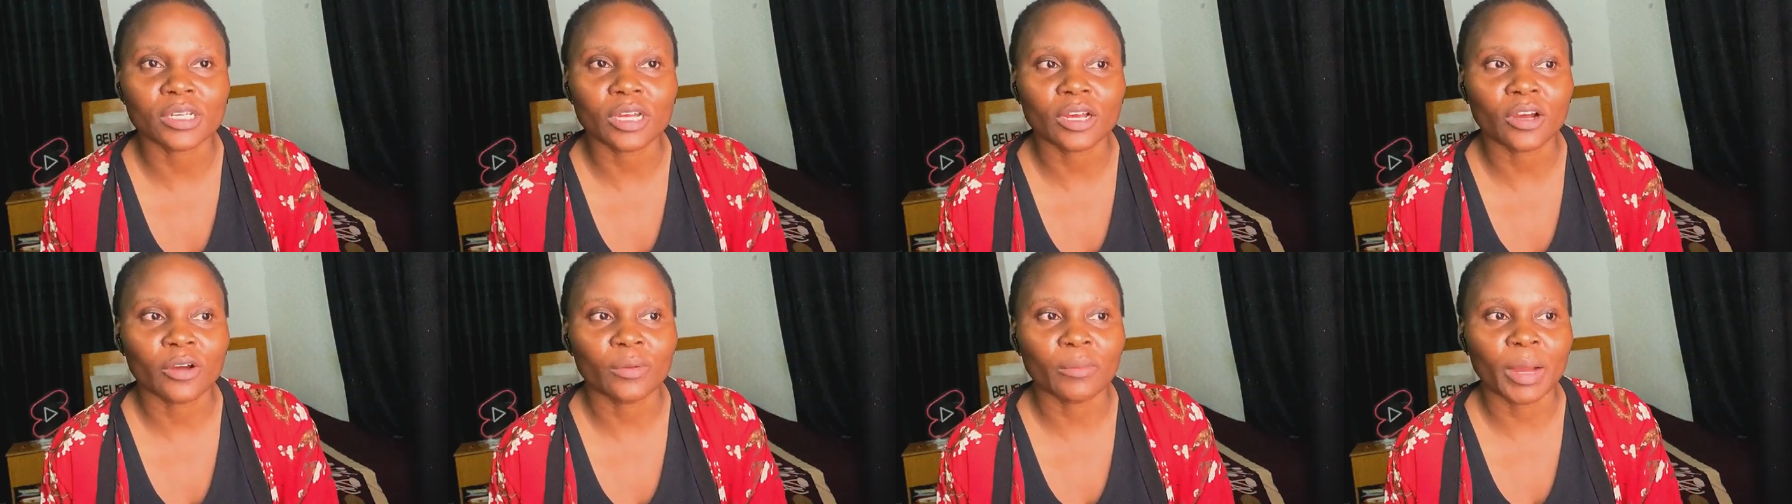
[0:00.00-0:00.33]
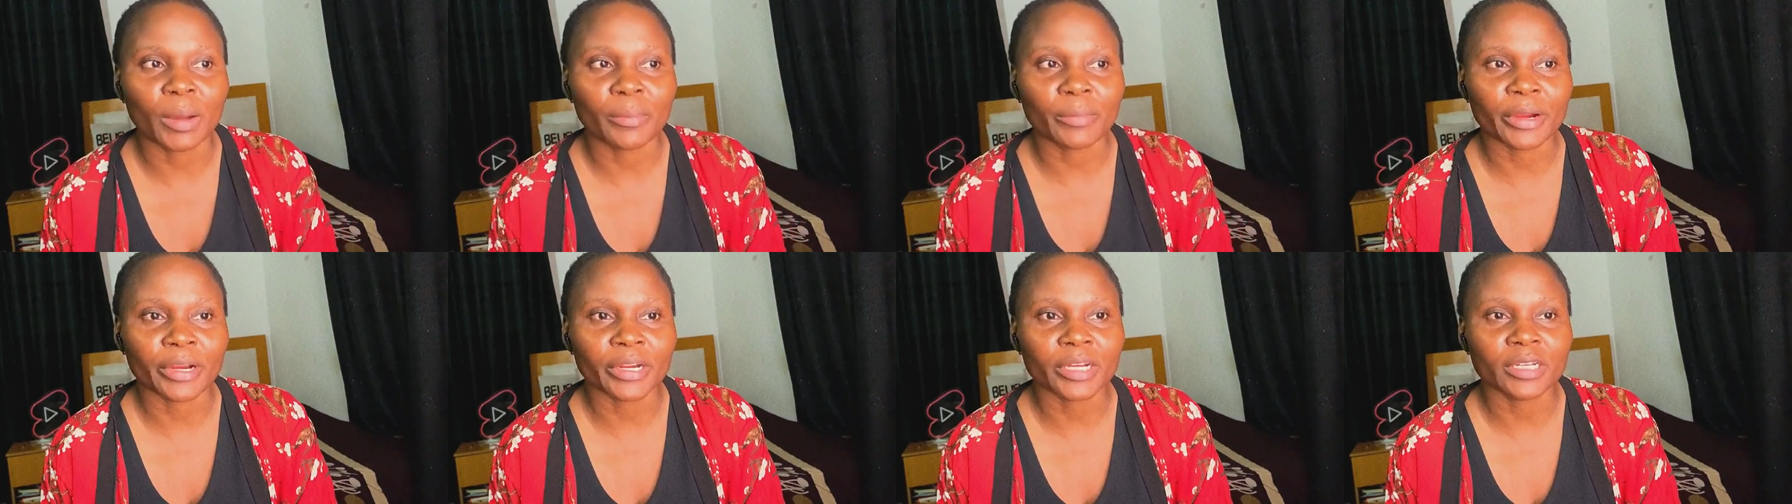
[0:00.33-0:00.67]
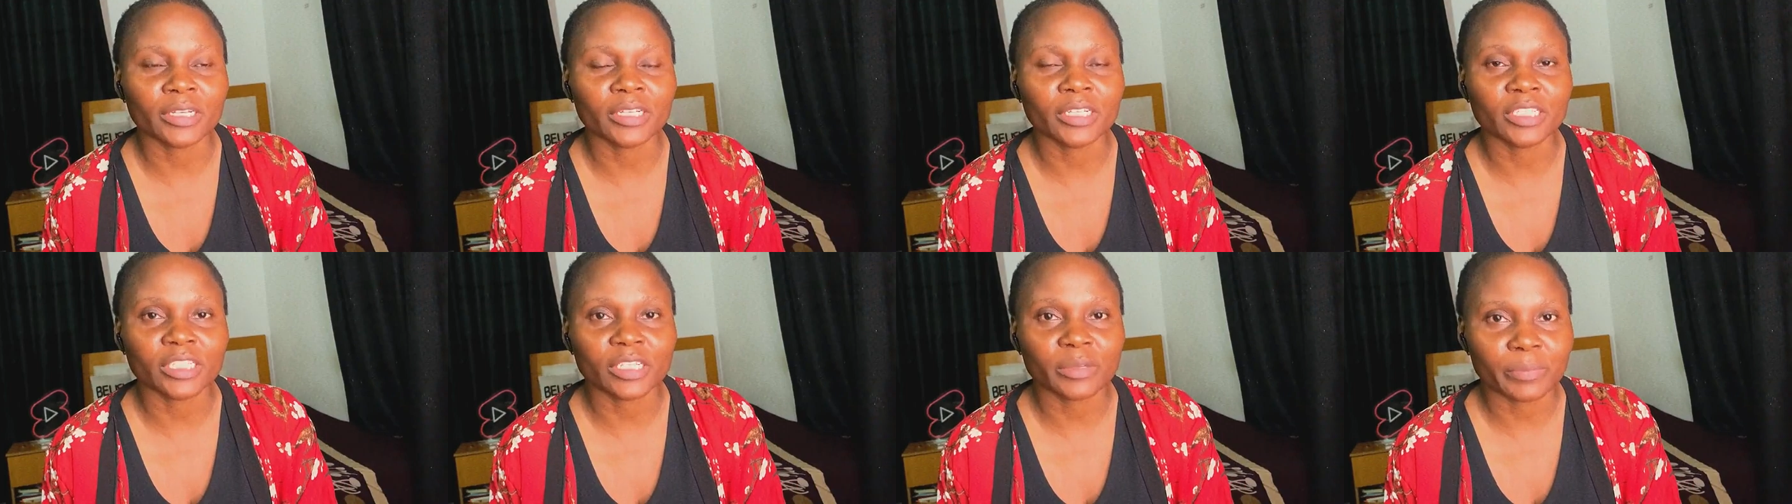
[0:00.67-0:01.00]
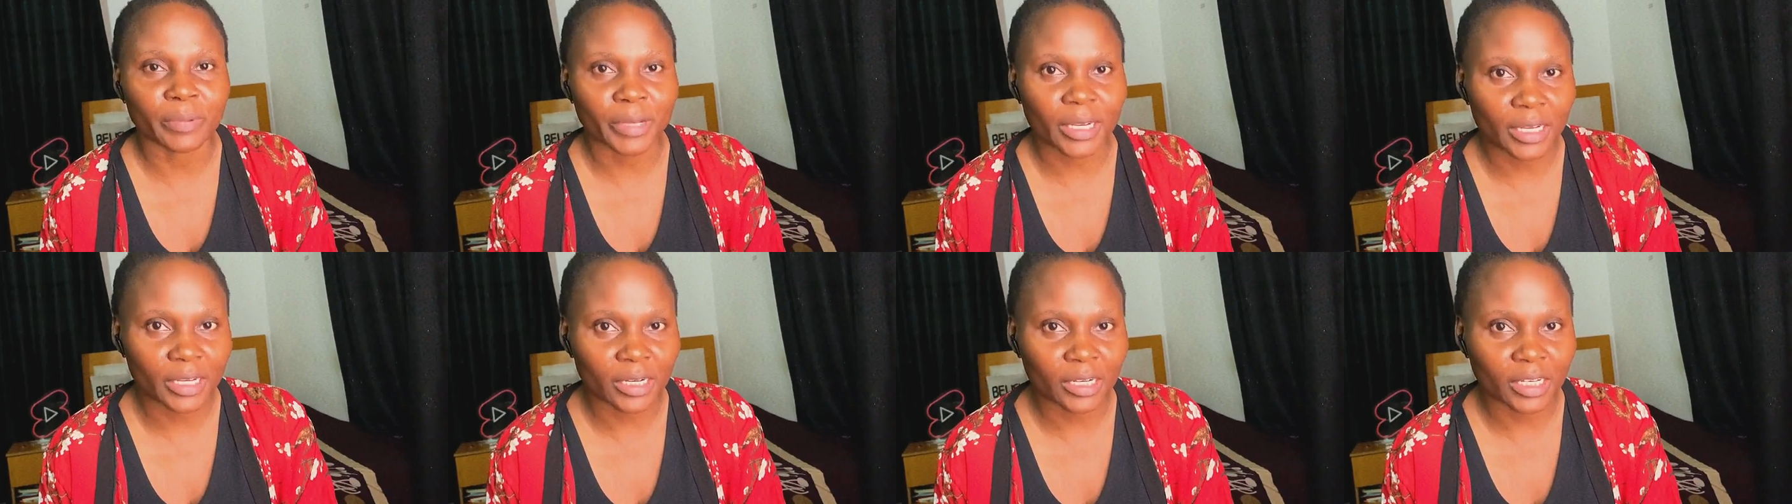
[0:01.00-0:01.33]
um, american
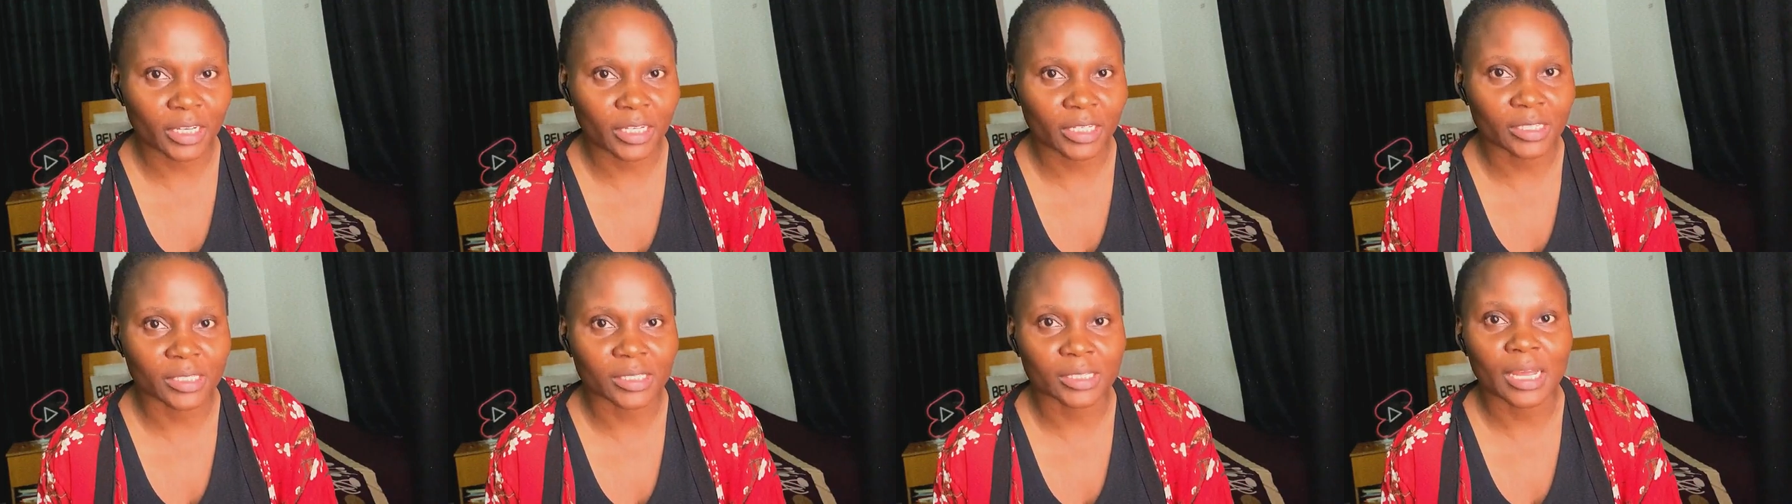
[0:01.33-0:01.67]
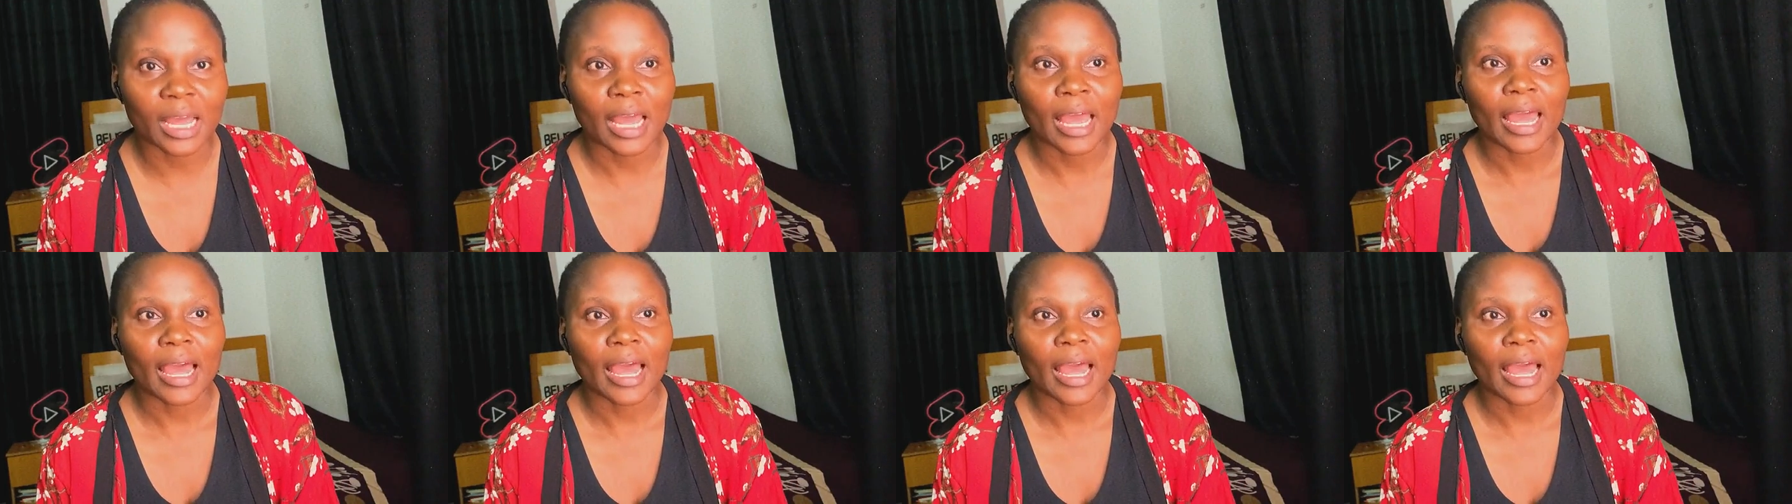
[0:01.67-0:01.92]
independence